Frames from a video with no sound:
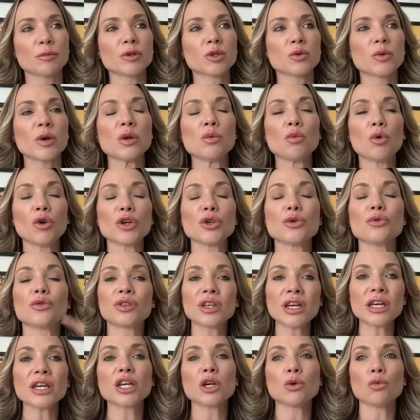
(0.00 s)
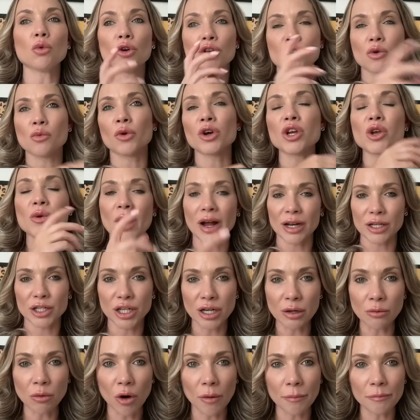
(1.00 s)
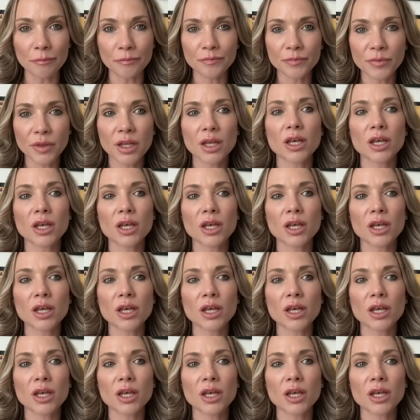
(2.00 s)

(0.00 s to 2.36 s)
between what you think you want and what you actually want.